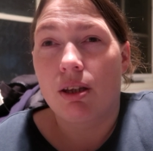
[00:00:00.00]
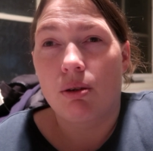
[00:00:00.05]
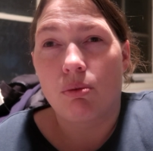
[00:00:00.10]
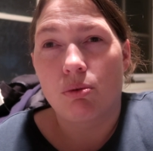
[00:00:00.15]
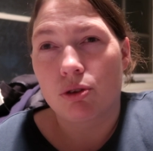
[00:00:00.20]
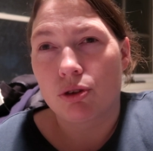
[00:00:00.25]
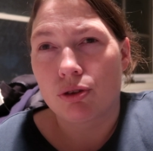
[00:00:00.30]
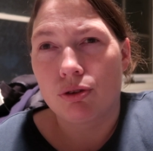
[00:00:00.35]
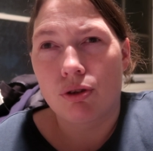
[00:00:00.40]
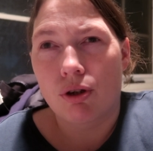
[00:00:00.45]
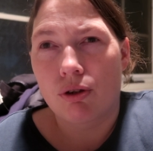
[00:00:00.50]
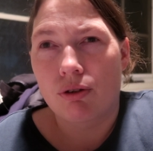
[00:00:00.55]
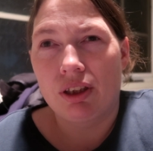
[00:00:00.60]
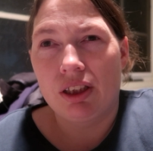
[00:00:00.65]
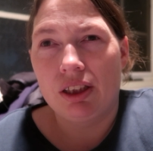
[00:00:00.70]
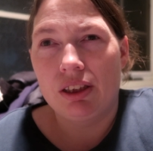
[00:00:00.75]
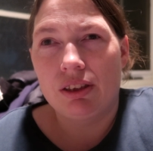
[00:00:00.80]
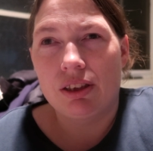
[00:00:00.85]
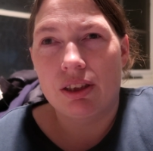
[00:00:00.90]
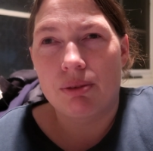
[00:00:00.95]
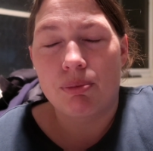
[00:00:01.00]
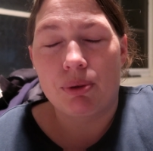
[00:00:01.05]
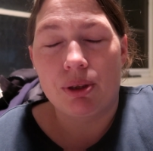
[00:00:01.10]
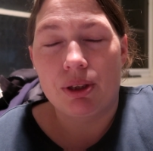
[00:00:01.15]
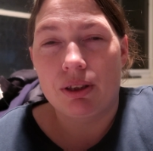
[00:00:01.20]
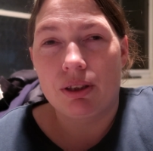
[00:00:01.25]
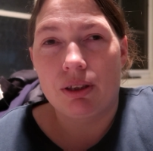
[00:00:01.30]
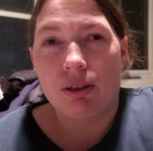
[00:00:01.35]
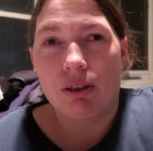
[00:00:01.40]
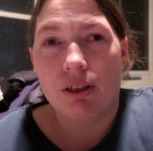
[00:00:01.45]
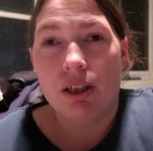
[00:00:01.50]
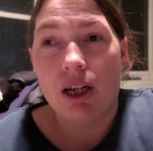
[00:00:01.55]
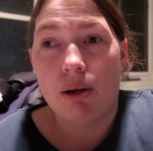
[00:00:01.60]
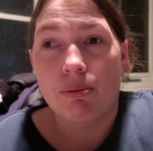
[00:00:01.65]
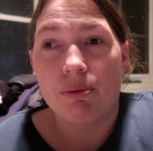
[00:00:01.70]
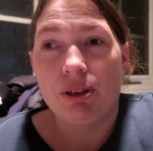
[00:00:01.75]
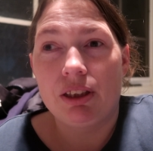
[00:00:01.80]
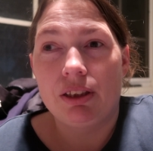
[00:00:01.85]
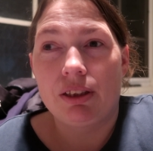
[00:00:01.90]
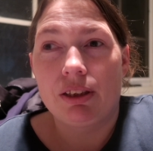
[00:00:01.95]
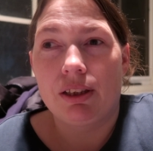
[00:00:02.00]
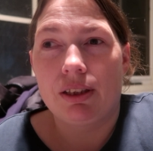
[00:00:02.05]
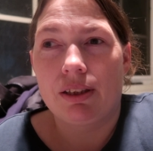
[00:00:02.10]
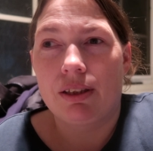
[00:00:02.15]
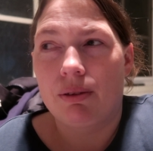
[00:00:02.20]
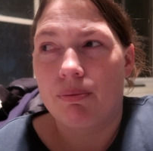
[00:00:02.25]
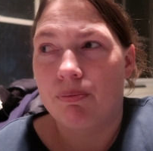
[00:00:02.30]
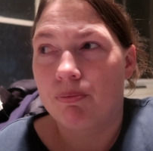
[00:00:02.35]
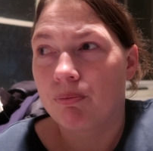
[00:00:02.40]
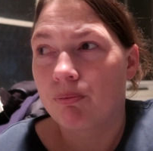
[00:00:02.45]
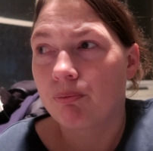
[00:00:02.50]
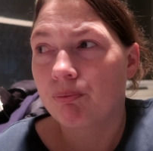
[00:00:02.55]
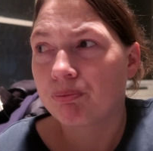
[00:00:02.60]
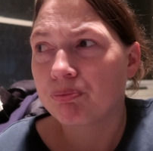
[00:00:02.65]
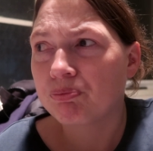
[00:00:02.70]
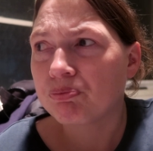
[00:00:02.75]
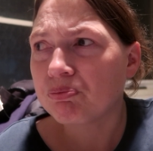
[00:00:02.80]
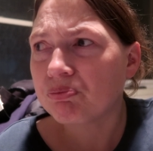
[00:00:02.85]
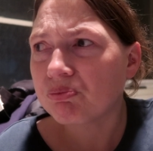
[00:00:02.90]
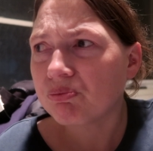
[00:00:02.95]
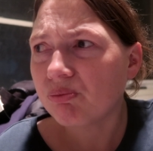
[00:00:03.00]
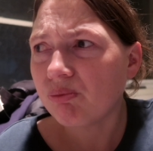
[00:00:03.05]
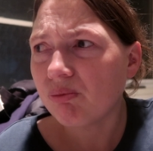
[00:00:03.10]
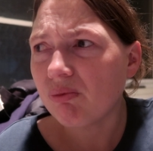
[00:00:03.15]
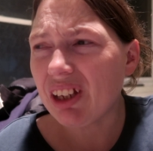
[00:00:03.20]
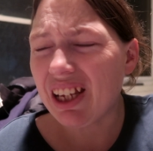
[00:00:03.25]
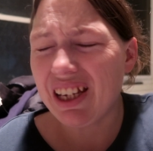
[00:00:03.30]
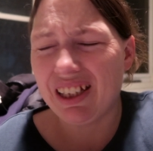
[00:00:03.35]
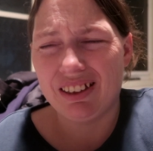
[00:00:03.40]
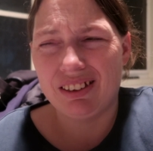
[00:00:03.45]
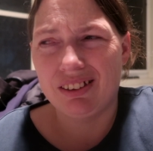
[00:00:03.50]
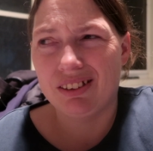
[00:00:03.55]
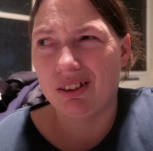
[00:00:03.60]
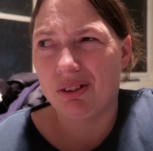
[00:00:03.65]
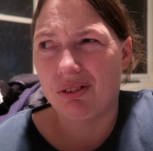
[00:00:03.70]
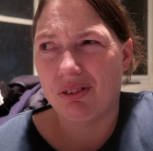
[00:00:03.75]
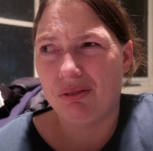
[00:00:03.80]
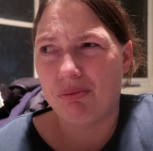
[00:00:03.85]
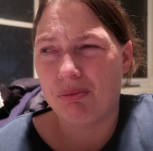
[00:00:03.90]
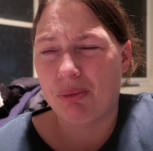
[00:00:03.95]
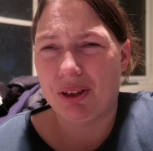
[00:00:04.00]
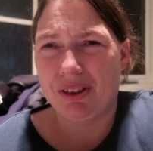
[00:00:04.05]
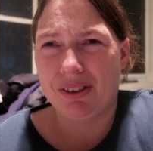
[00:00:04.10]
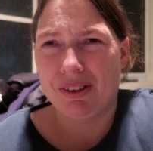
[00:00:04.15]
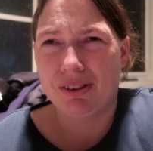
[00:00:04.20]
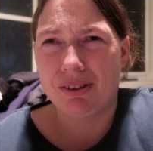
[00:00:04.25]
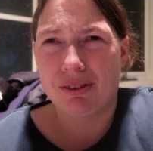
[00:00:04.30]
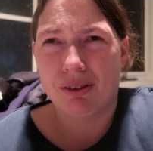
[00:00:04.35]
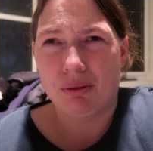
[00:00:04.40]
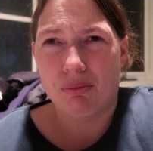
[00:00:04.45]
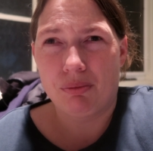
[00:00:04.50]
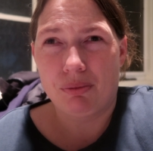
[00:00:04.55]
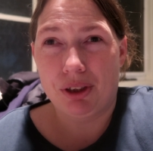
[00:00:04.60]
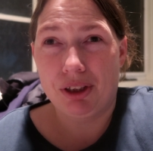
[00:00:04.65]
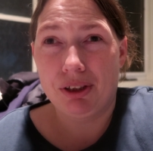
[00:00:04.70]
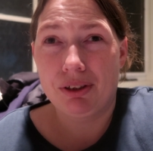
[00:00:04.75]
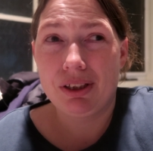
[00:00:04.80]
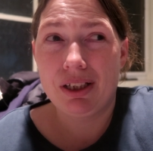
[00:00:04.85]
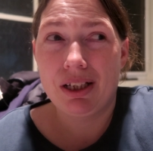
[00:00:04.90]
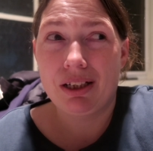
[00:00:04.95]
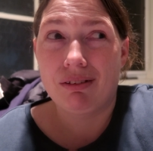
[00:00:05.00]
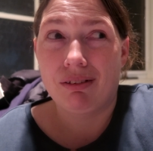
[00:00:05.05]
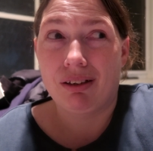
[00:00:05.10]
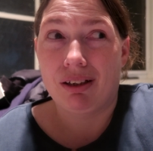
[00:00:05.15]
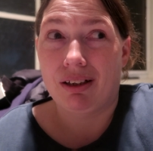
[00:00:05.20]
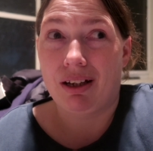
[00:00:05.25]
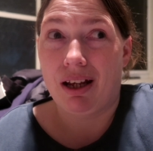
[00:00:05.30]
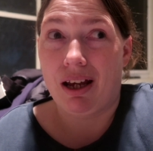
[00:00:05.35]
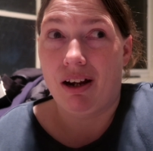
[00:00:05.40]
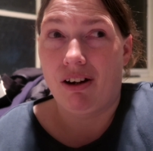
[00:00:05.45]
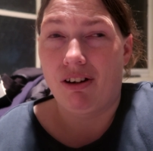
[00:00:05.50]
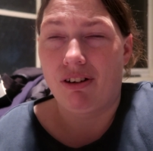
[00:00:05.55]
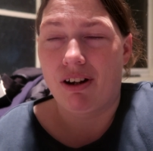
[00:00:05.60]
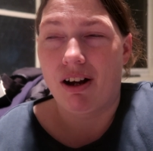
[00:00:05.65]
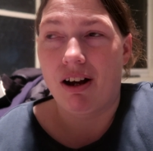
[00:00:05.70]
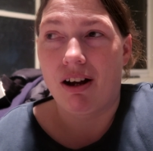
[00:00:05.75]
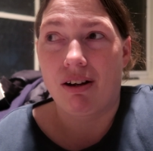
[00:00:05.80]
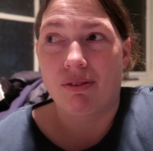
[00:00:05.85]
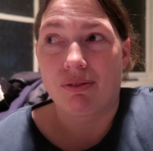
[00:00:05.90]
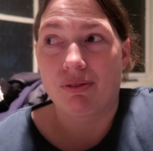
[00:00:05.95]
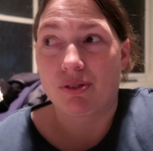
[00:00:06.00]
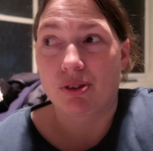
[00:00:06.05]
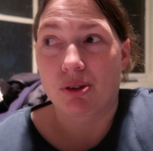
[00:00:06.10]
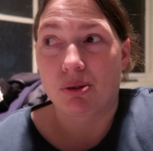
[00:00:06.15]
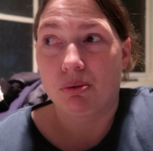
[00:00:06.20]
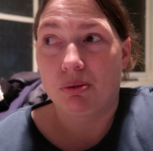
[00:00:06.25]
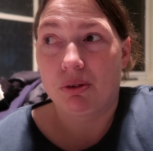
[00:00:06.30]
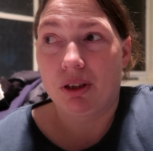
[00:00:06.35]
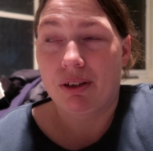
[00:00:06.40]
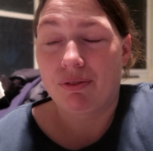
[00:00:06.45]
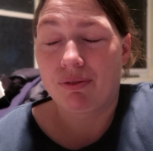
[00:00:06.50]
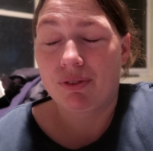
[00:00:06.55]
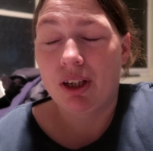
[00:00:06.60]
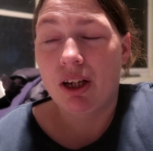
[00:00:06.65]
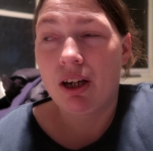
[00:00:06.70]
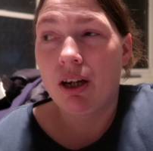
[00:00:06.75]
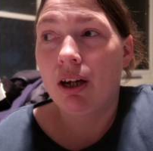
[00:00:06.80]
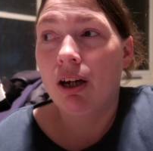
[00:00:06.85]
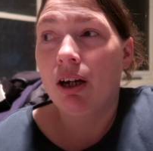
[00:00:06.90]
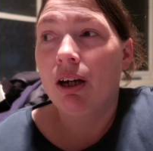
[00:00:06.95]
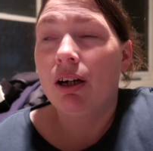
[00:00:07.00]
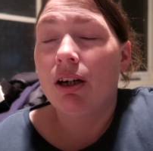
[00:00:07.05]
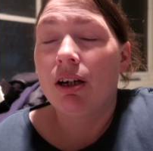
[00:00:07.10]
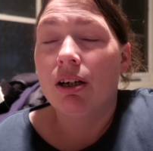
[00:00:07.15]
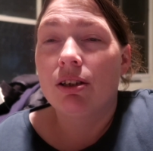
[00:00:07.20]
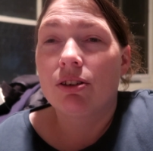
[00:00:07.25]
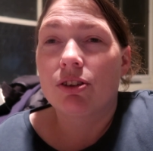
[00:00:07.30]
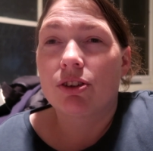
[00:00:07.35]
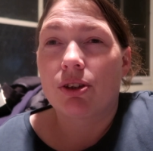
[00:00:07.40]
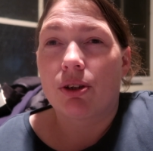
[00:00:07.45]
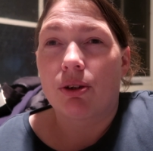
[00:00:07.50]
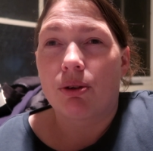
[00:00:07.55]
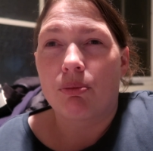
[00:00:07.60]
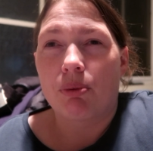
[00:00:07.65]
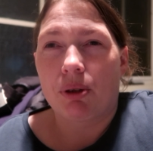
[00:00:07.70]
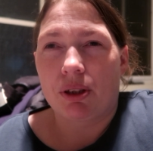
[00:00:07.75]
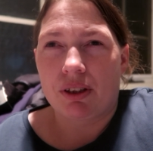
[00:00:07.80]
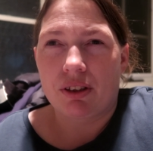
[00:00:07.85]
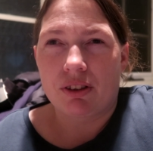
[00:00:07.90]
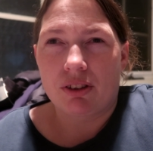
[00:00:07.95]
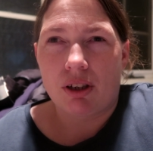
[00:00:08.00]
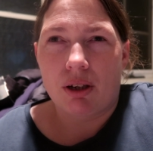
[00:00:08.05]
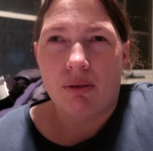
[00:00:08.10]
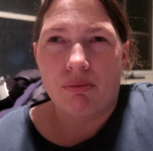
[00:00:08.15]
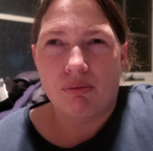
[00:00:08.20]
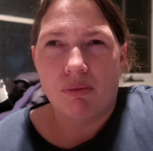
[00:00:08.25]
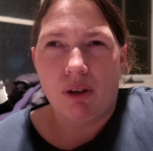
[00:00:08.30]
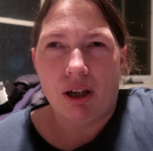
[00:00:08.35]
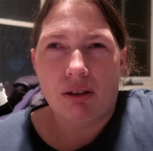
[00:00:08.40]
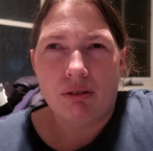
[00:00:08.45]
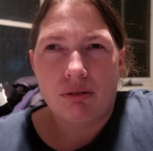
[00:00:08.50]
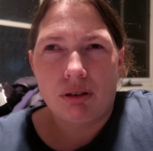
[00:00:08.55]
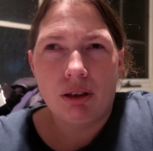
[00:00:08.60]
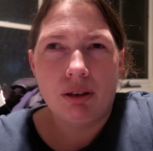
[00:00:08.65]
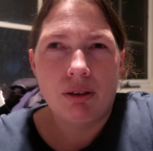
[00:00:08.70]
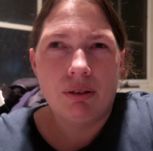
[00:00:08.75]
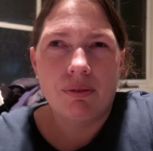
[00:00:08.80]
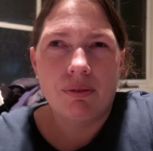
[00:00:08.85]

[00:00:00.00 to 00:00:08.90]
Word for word: there was no need to bring come in and get them. And by this time, we only had like an hour and a half of school left. So by the time, like,